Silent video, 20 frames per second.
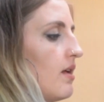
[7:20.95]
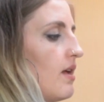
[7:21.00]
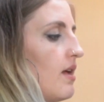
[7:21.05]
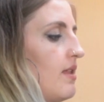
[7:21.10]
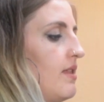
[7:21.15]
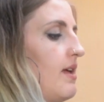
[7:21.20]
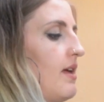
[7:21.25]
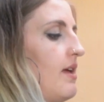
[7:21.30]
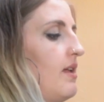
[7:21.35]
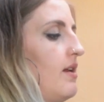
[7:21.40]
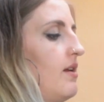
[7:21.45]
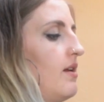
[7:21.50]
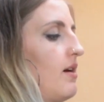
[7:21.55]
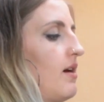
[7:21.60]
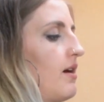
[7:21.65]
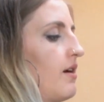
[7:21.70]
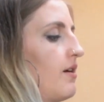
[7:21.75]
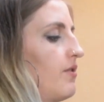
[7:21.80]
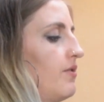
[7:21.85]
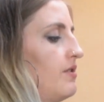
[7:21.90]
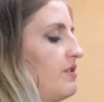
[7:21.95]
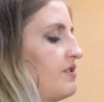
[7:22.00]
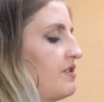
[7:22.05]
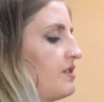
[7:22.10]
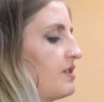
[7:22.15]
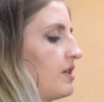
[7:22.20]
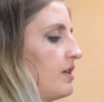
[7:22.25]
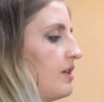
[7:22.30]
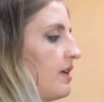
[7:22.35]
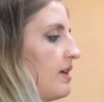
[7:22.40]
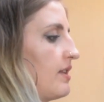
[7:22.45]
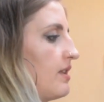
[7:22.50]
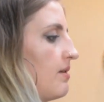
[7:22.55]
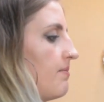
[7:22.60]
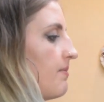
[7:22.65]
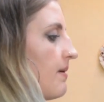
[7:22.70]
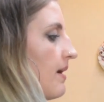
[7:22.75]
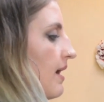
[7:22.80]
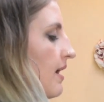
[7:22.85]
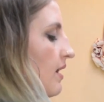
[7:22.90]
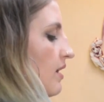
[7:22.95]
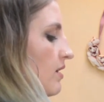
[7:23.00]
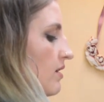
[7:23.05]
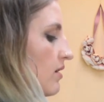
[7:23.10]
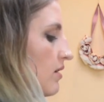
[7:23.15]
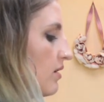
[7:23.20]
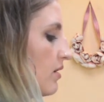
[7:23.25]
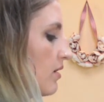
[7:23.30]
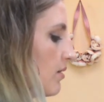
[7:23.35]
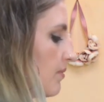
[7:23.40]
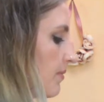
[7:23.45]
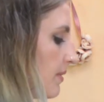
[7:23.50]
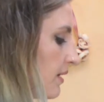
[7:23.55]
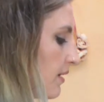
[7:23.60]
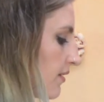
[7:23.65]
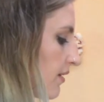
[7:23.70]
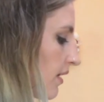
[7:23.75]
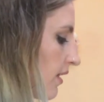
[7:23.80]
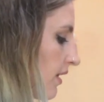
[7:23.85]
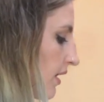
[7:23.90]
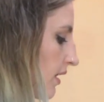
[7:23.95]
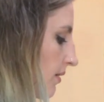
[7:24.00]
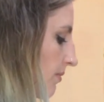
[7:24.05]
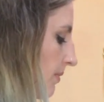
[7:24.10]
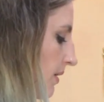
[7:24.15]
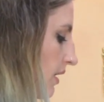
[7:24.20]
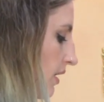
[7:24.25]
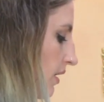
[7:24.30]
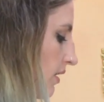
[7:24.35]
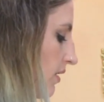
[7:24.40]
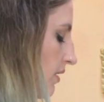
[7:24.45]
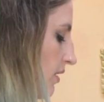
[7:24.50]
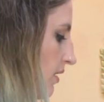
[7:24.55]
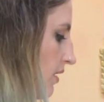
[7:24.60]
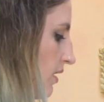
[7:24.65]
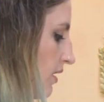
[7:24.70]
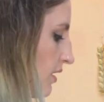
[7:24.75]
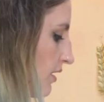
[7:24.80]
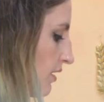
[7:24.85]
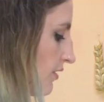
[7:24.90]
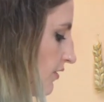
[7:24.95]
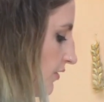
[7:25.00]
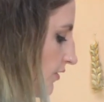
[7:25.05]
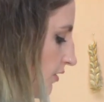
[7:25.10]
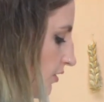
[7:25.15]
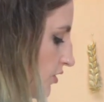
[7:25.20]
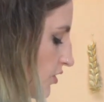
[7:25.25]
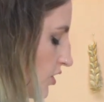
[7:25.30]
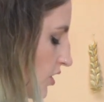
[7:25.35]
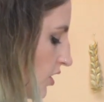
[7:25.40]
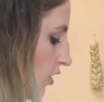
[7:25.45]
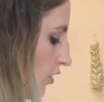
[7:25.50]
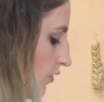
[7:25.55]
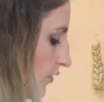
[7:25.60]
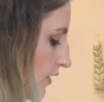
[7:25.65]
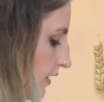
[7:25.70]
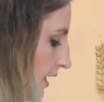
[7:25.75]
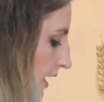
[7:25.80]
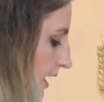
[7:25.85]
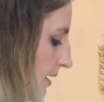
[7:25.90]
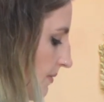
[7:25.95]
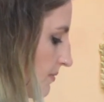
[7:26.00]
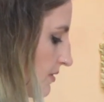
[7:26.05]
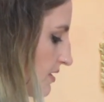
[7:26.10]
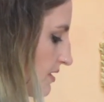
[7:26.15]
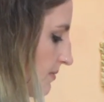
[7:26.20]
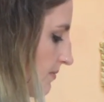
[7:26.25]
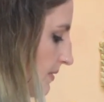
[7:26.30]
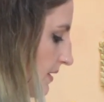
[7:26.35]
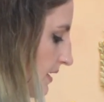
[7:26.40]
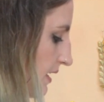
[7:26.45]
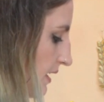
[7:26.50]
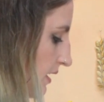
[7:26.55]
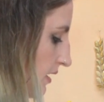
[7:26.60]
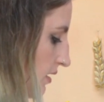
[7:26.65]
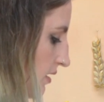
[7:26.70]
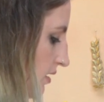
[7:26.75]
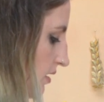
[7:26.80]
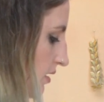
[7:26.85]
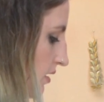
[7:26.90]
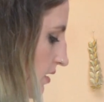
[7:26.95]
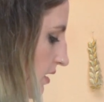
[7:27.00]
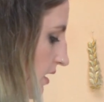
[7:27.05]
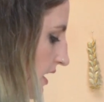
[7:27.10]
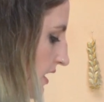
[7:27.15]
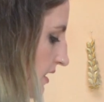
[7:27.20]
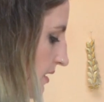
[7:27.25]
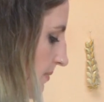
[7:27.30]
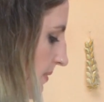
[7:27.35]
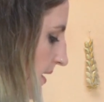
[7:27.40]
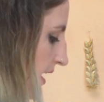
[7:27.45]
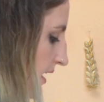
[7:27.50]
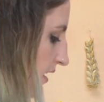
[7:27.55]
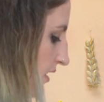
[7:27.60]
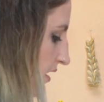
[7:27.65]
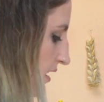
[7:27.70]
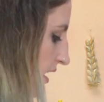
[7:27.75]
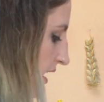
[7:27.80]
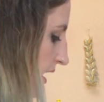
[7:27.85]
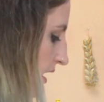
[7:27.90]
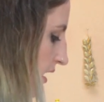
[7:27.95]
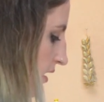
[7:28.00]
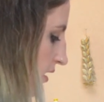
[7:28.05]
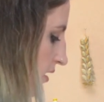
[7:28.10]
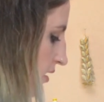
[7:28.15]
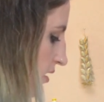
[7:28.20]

and then I always start at the back because I like my serger overlap to be at the back of the neck.